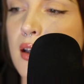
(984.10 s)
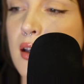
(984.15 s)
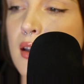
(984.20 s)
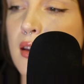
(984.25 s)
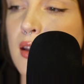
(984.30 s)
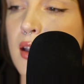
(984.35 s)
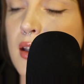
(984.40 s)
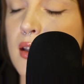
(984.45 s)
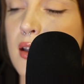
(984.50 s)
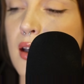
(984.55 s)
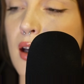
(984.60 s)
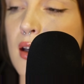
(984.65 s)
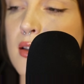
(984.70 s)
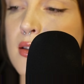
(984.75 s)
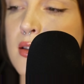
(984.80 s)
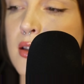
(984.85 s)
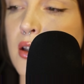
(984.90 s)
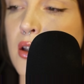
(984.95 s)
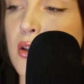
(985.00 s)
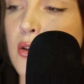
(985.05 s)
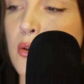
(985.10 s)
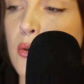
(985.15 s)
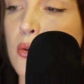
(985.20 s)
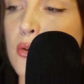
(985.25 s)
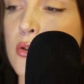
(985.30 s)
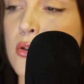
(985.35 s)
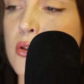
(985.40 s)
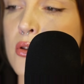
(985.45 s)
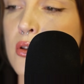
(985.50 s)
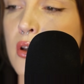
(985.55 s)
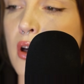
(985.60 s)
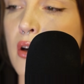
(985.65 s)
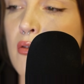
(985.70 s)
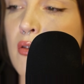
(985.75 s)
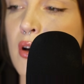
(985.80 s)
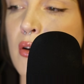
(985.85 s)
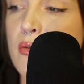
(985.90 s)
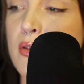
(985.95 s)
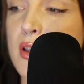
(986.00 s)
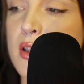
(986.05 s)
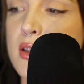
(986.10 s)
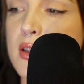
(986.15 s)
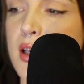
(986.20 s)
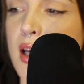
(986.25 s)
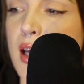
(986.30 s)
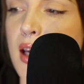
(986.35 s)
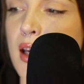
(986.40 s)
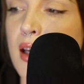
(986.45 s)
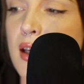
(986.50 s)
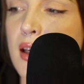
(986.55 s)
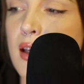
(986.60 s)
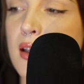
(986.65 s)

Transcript: Then casting a noose around his neck